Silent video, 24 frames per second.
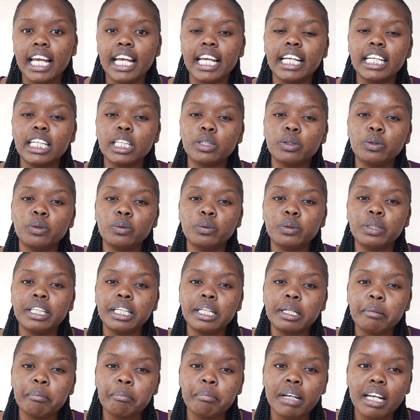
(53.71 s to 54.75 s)

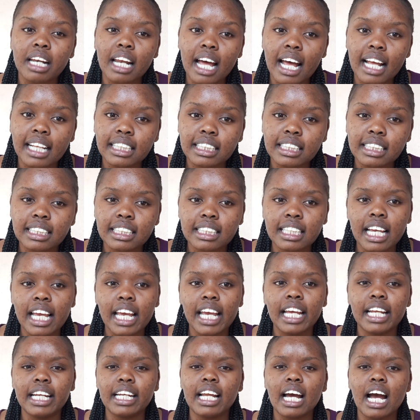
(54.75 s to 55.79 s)
including plants,
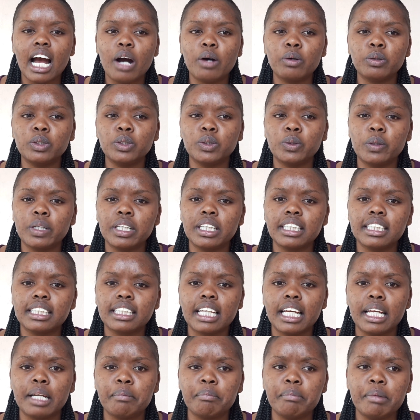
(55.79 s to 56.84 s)
and how soils
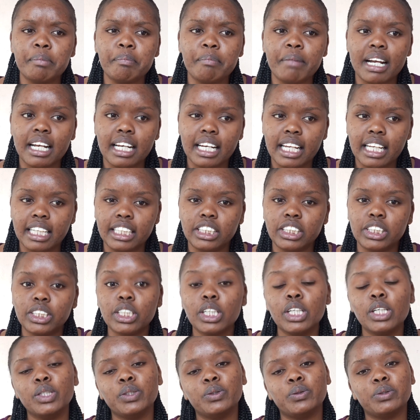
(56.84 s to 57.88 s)
can be managed
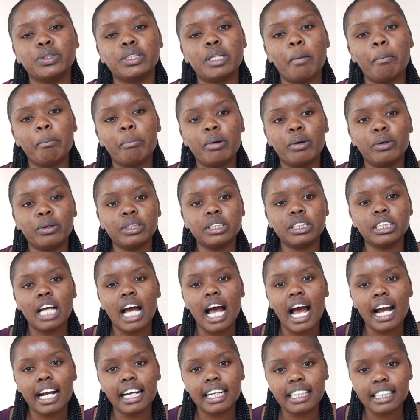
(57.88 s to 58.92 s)
to support
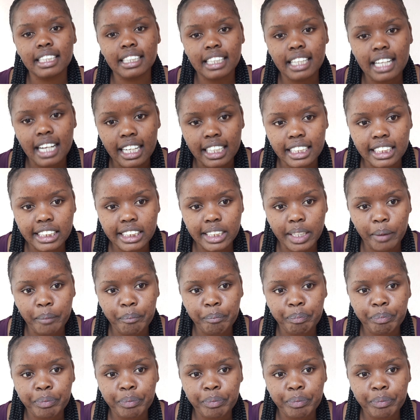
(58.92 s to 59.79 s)
agriculture.